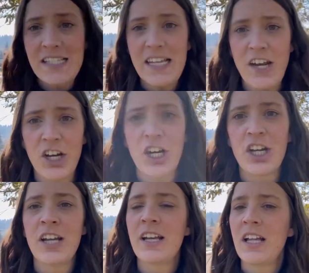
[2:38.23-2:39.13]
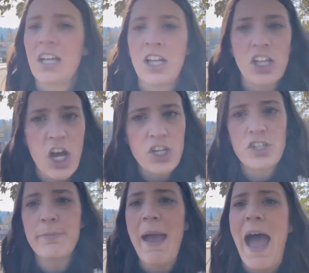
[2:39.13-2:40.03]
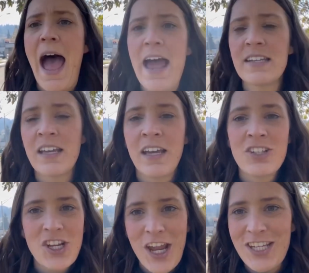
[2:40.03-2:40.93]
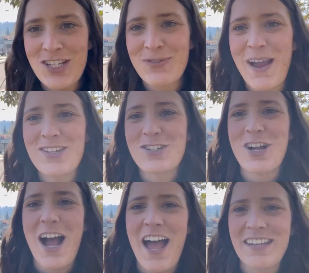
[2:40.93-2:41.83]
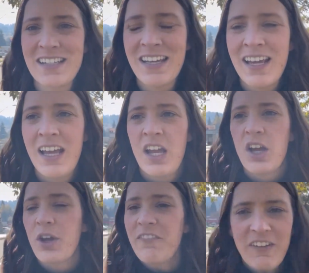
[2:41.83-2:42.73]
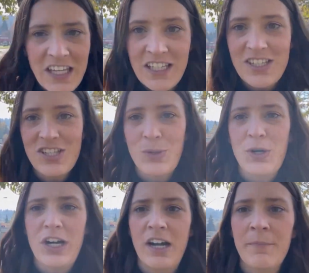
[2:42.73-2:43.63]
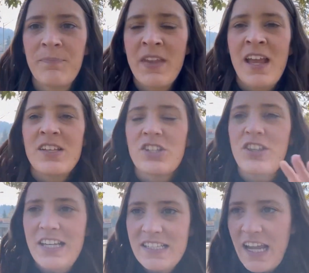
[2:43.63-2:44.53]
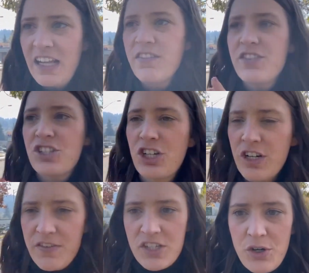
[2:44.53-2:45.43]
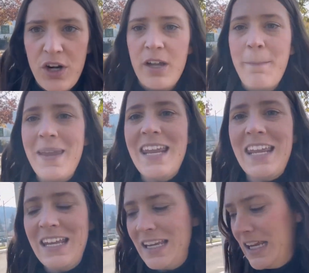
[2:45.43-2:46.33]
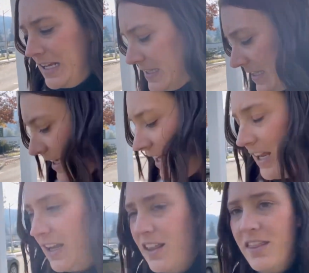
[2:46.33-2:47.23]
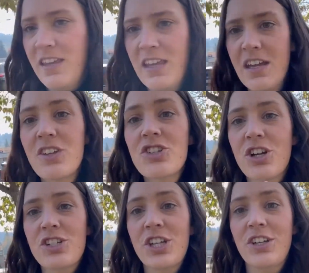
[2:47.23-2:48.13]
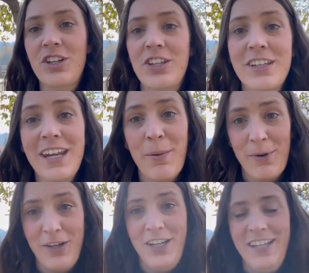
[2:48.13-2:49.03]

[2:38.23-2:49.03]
center, laundromat, Chinese restaurant, convenience store. So this kind of serves your immediate needs in the Churchill neighborhood.